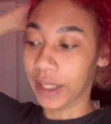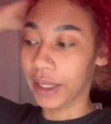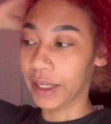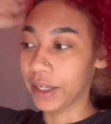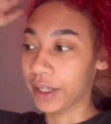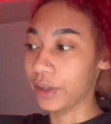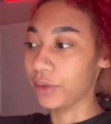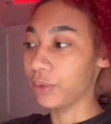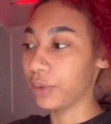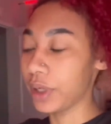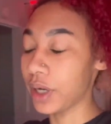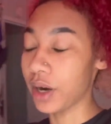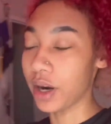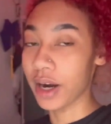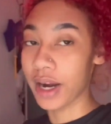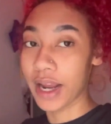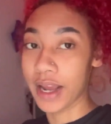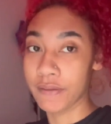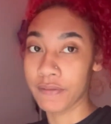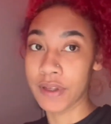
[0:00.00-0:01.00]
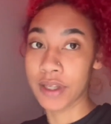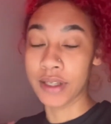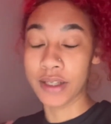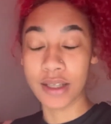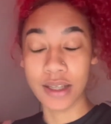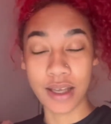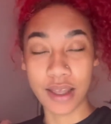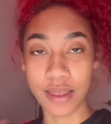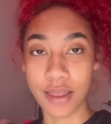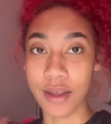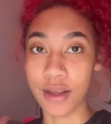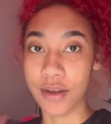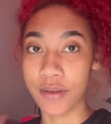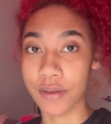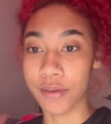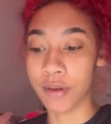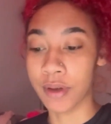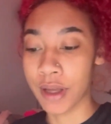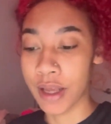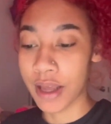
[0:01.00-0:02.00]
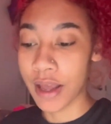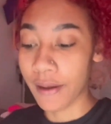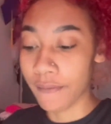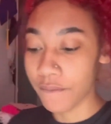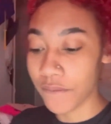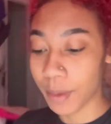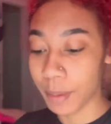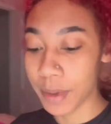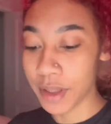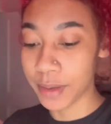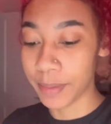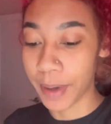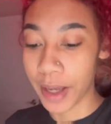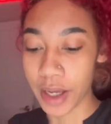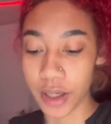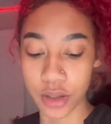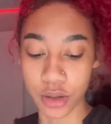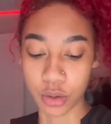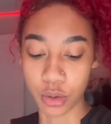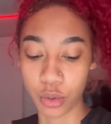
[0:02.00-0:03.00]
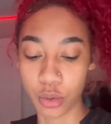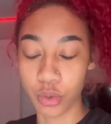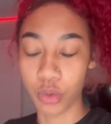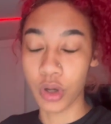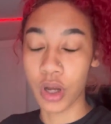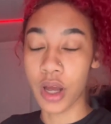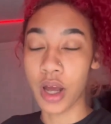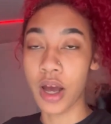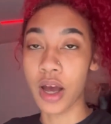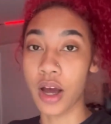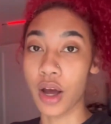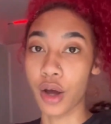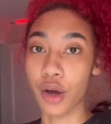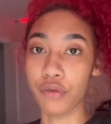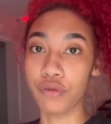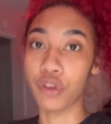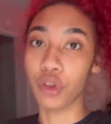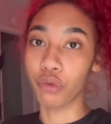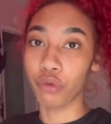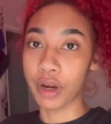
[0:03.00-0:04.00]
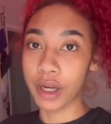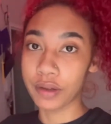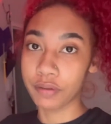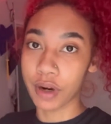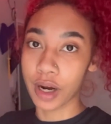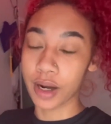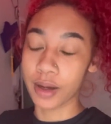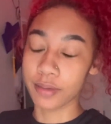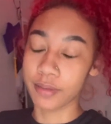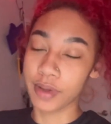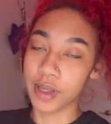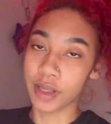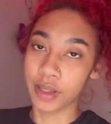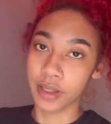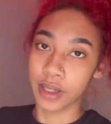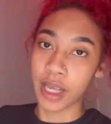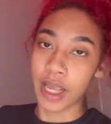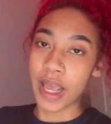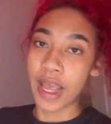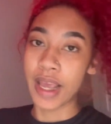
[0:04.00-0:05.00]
and we are having the infamous bag shoot of the Red Robin